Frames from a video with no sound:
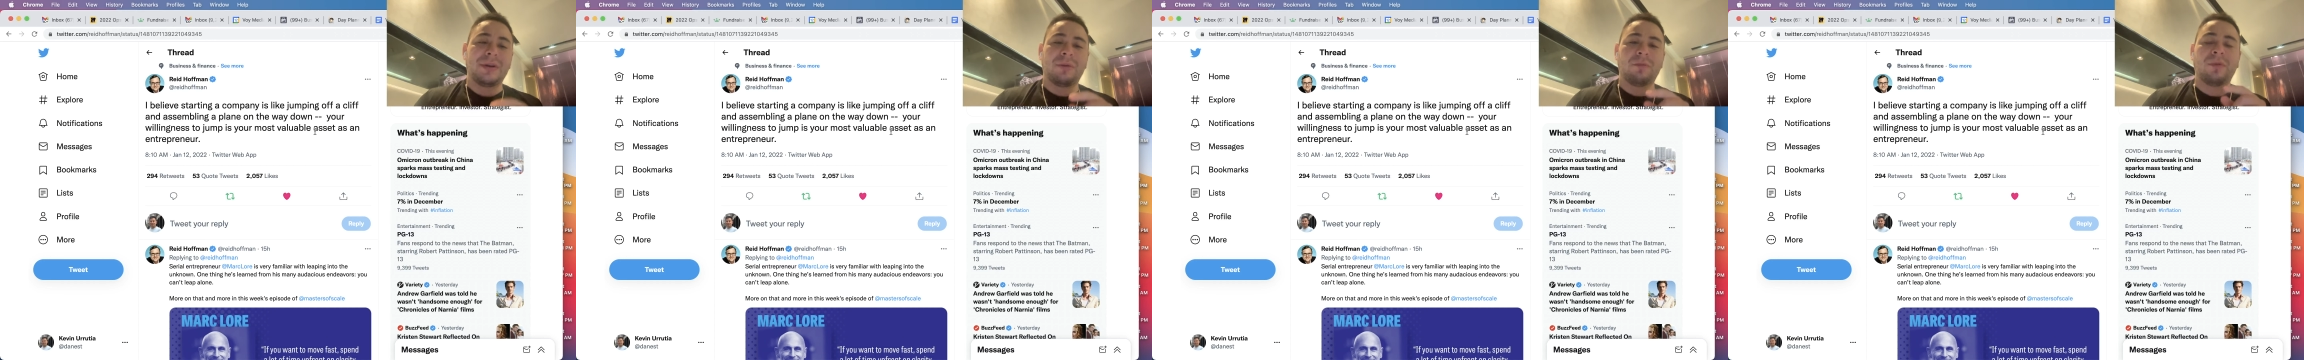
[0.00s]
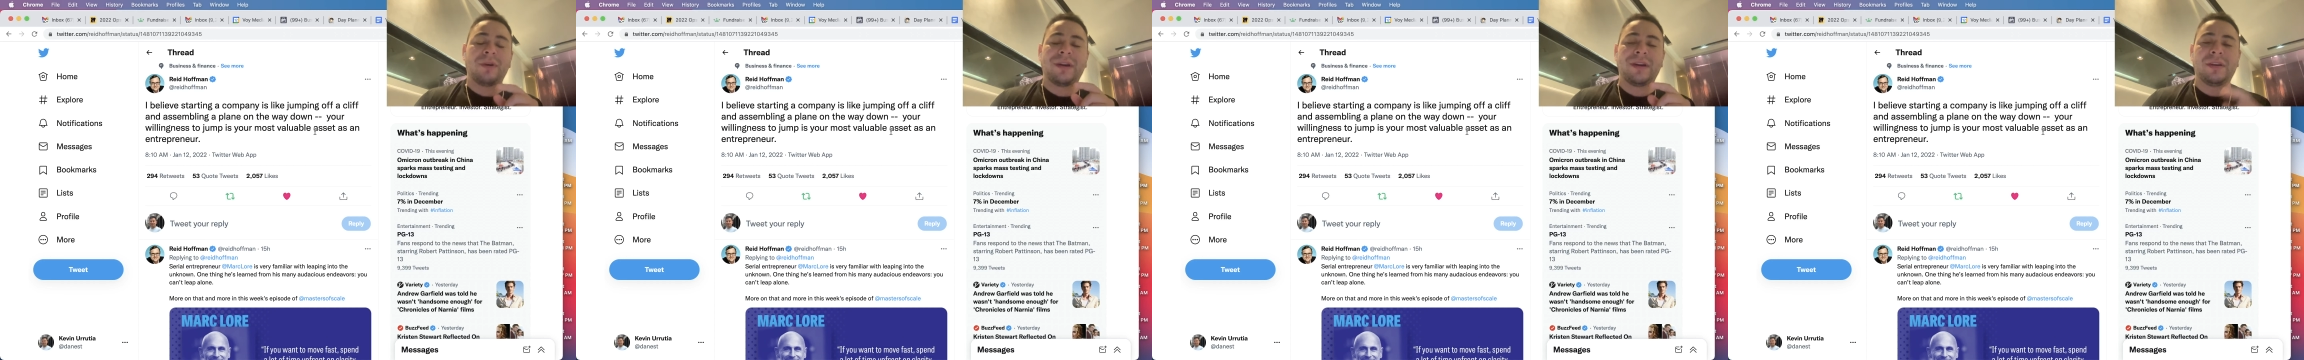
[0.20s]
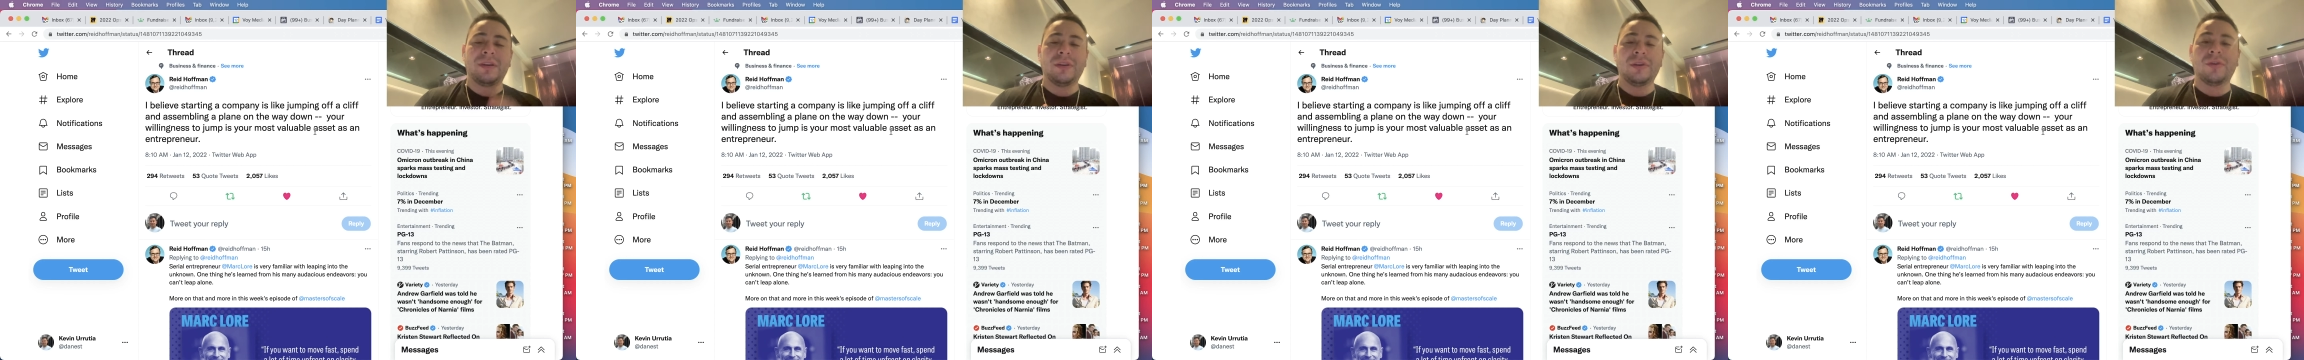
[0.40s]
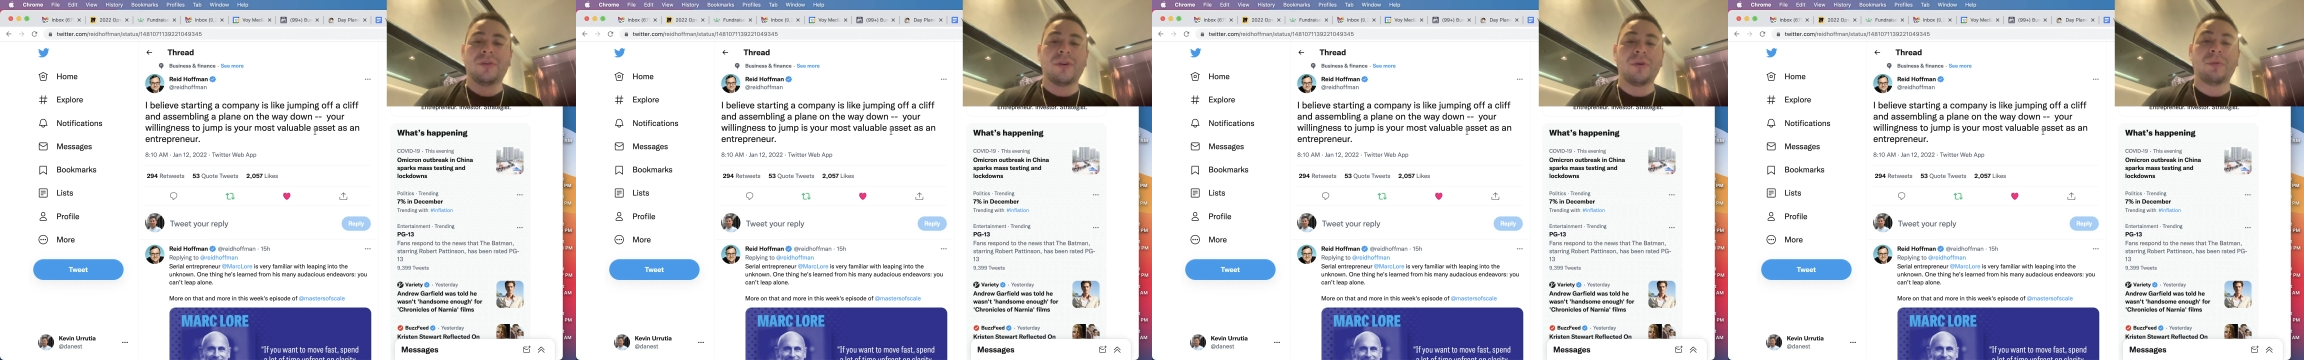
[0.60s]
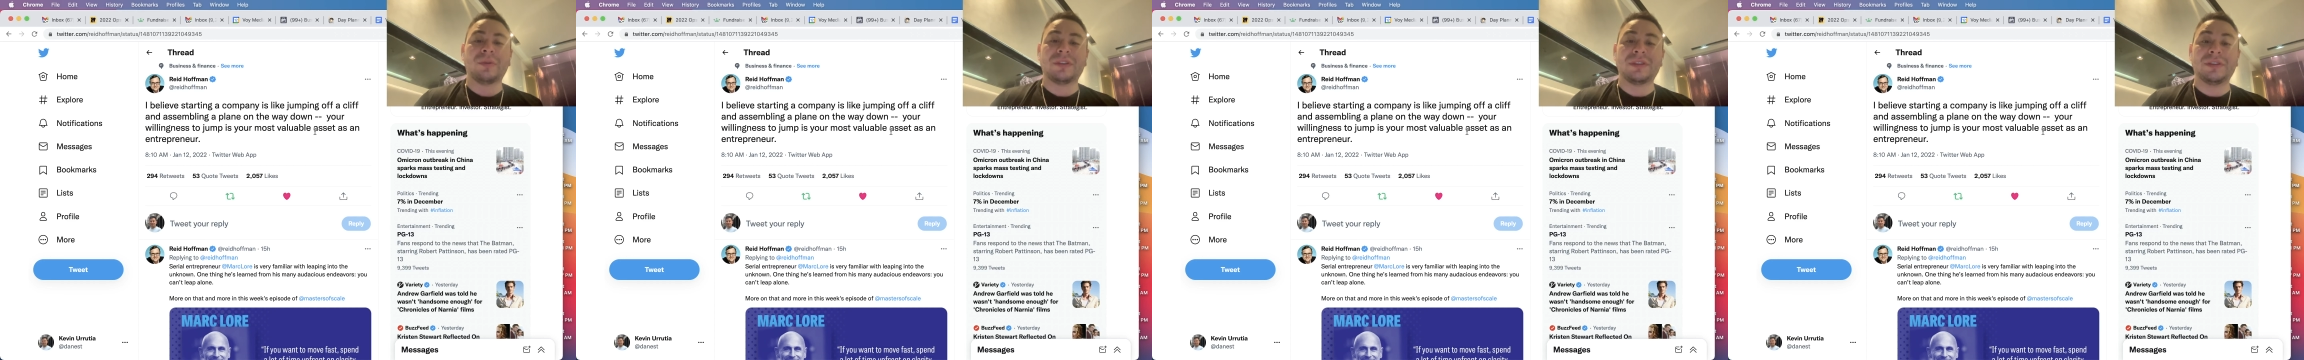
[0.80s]
when you don't
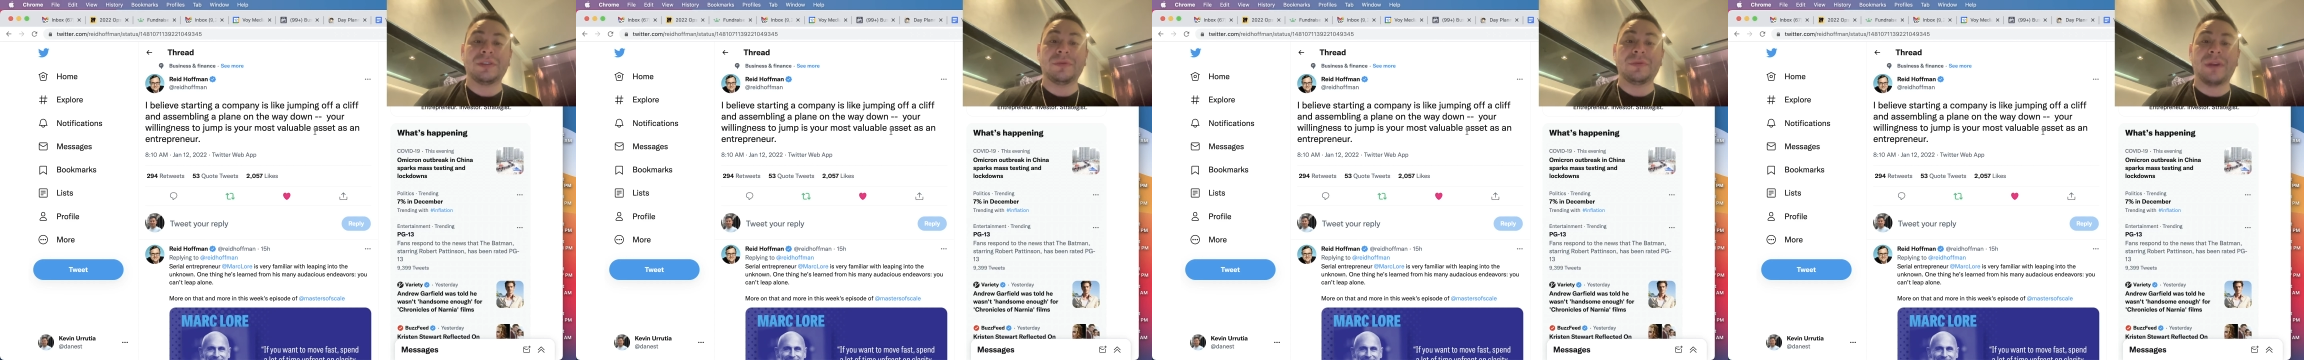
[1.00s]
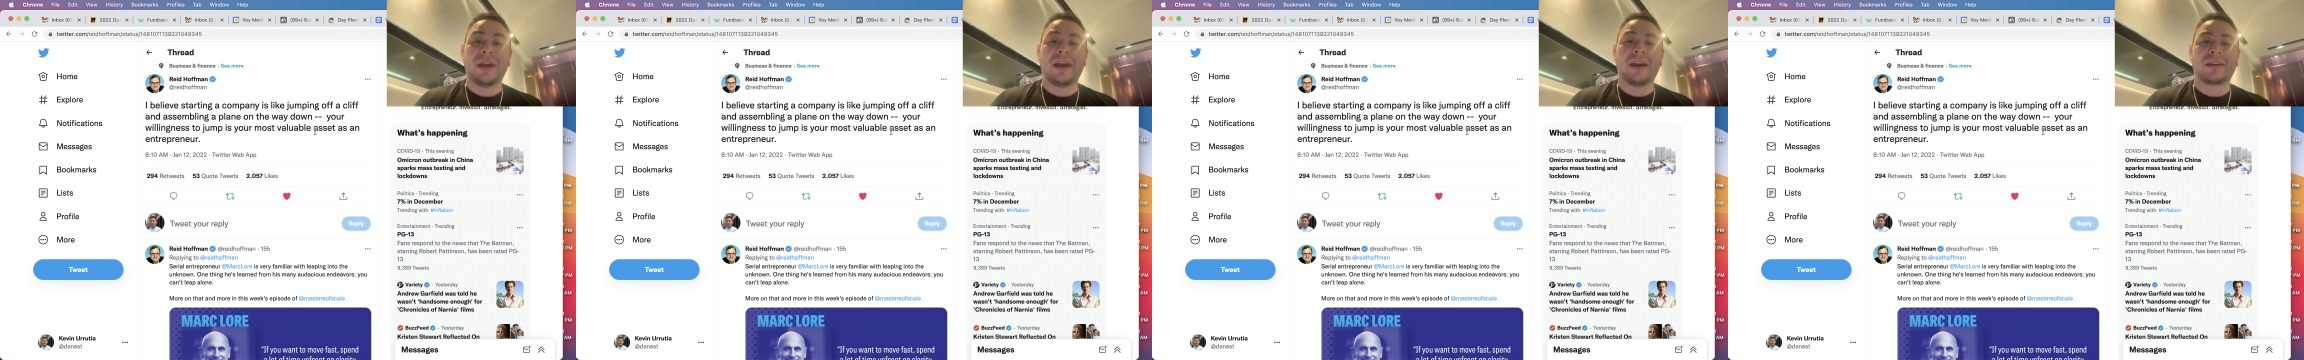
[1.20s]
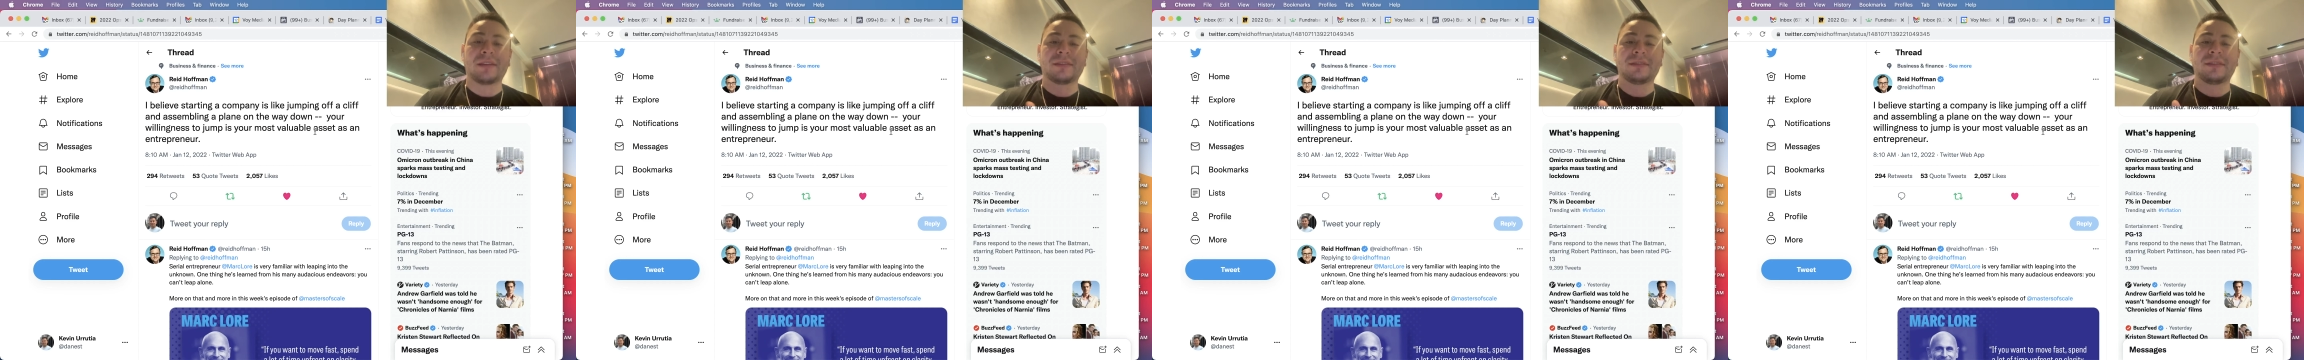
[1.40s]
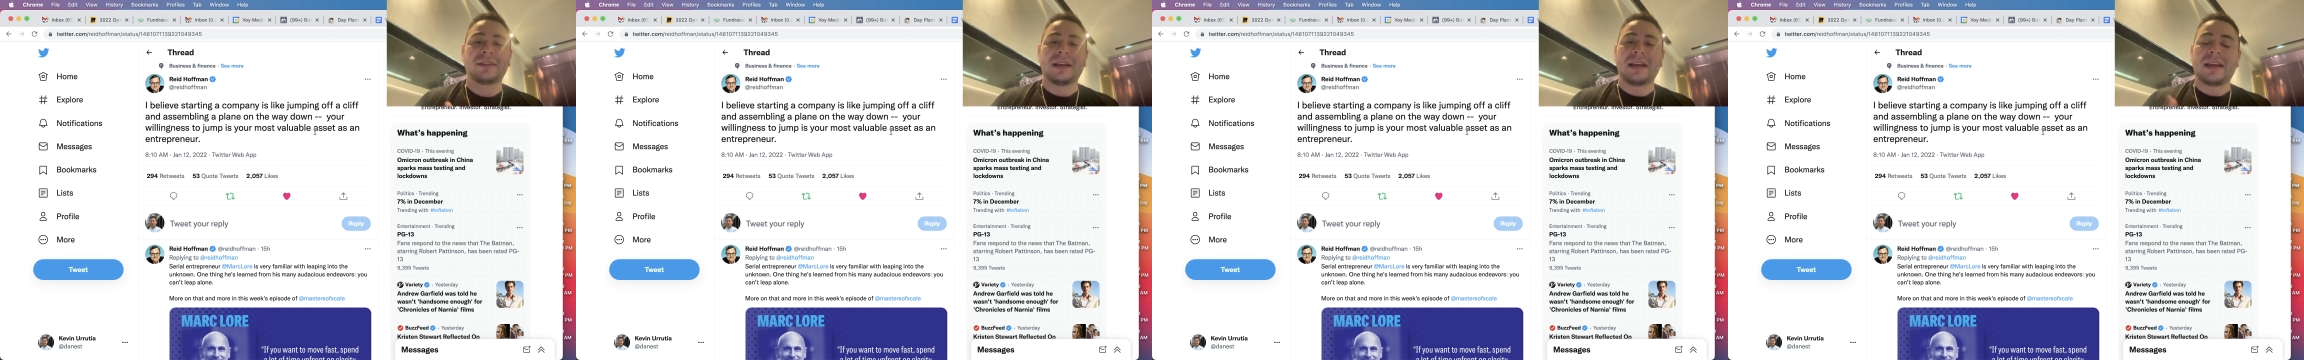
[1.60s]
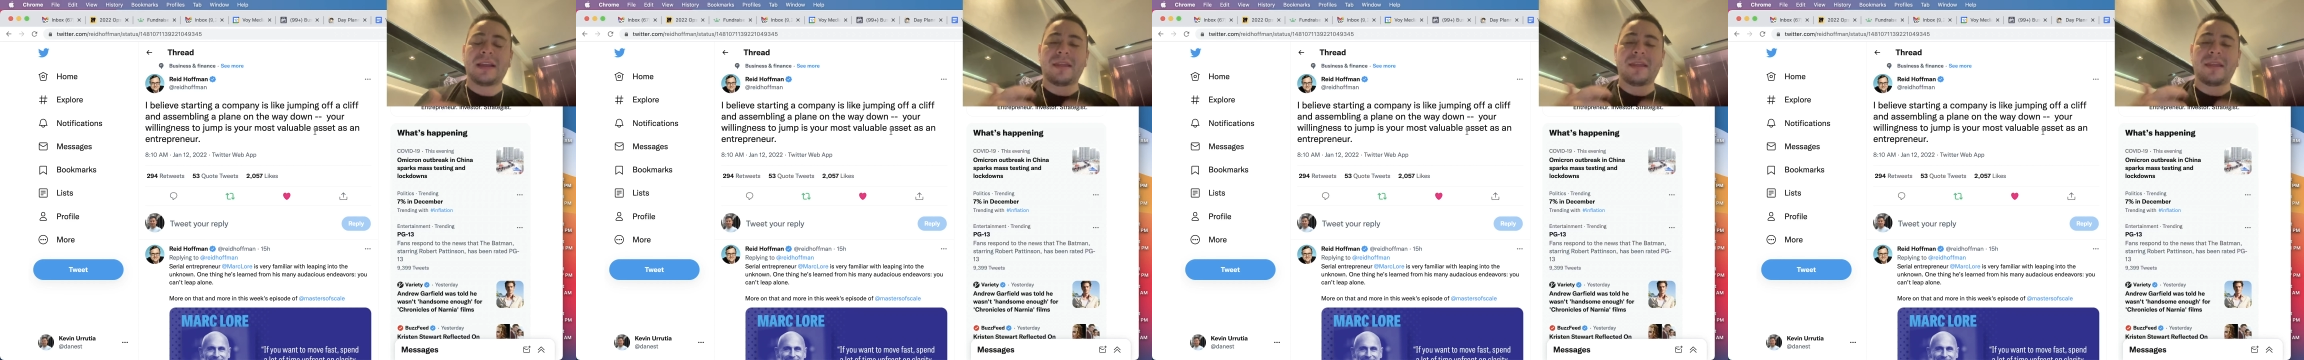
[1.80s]
know what to do next.